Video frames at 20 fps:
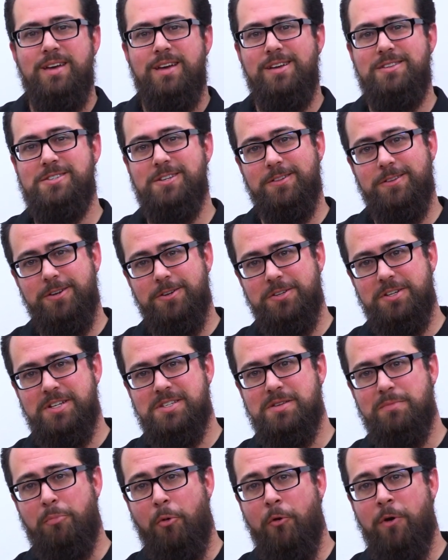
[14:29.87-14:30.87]
It's a little
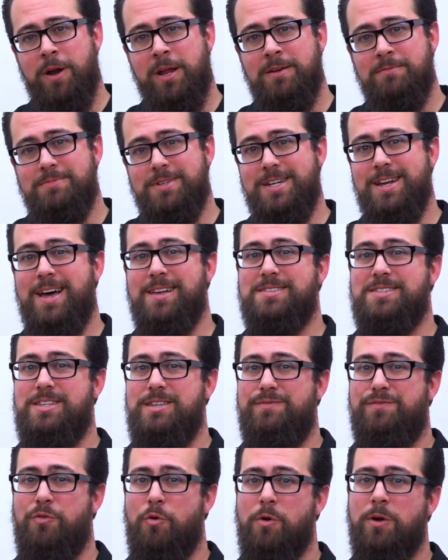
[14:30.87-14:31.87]
disappointing to not
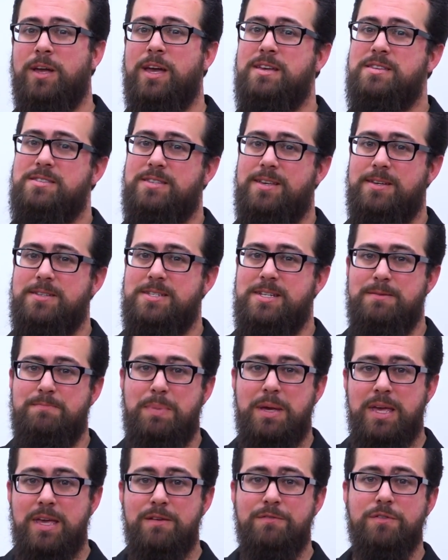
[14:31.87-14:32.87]
see 4K
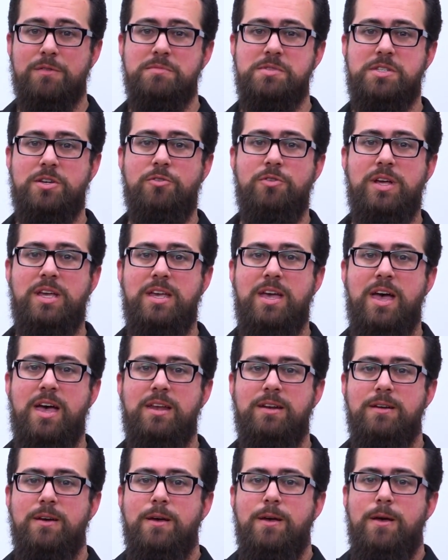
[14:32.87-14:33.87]
60p from Sony
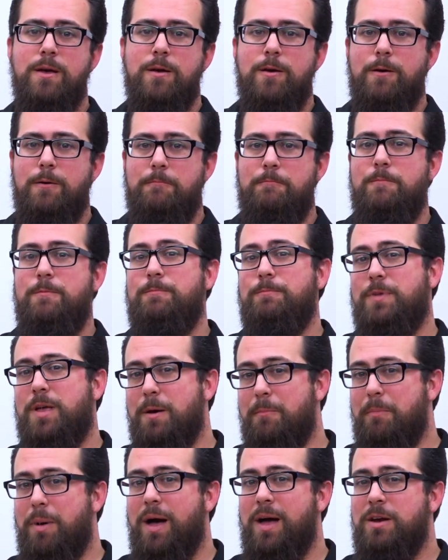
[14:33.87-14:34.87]
yet, and
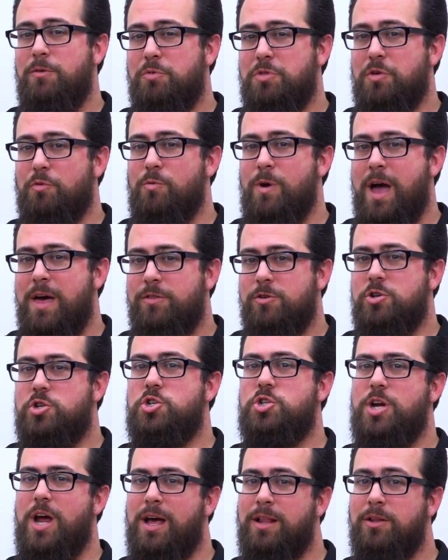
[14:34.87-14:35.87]
combined with the rather
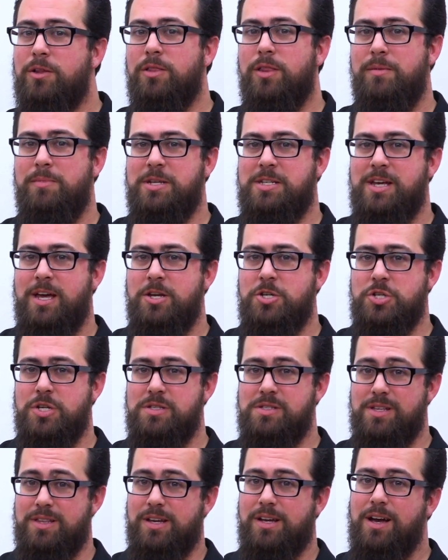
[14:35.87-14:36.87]
shallow
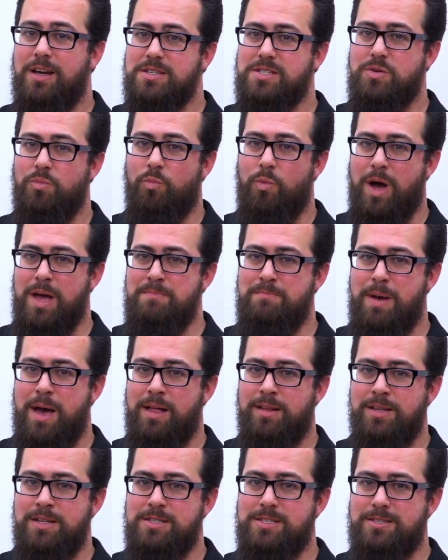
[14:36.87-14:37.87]
limitations of the custom white
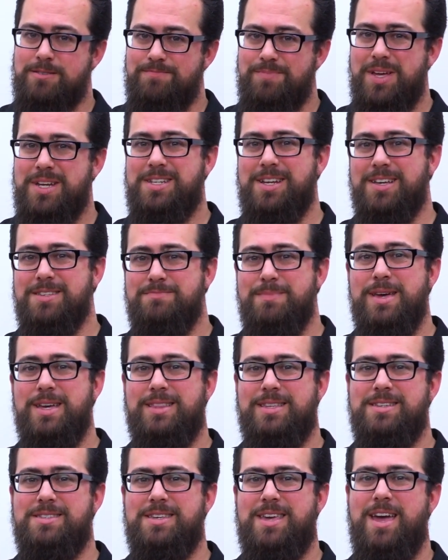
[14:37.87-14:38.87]
balance, it does
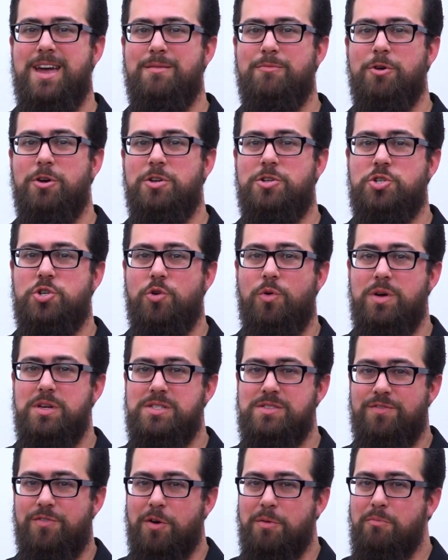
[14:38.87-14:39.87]
make this camera a
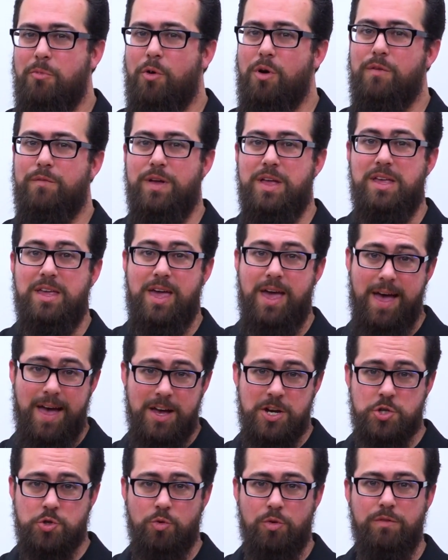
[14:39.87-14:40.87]
choice for more of a
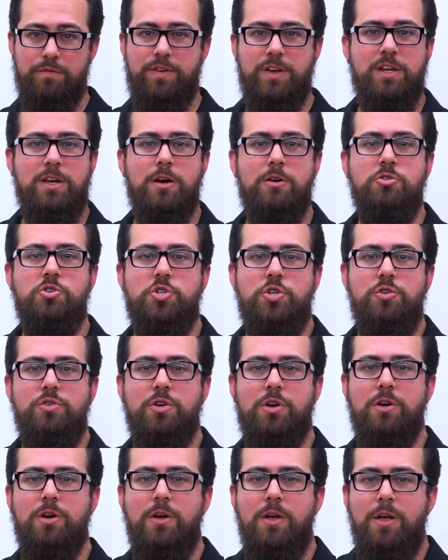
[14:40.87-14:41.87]
casual video
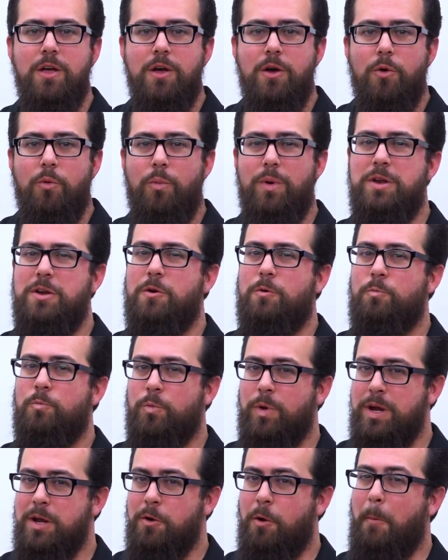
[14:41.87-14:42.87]
shooter when your
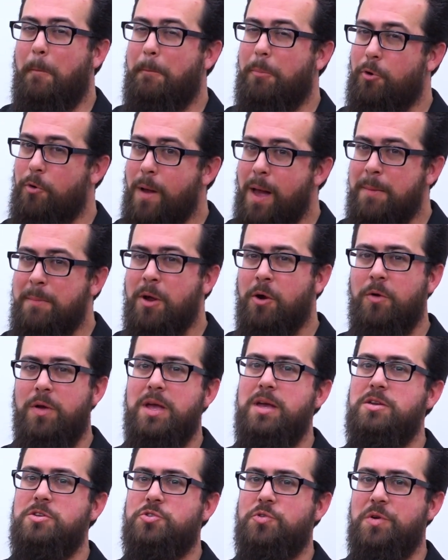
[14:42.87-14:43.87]
real primary
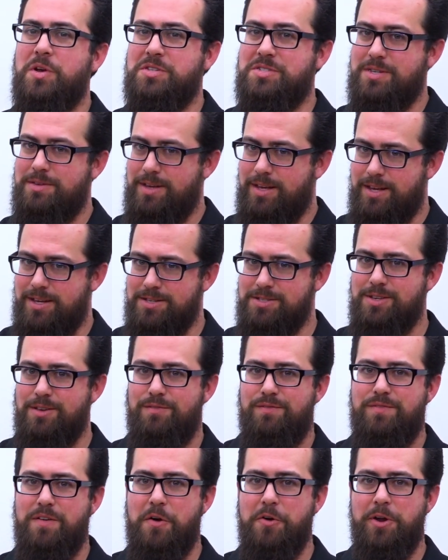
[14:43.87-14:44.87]
interest is
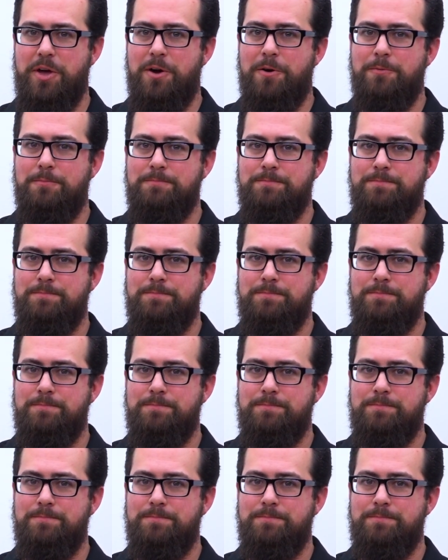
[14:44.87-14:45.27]
photo.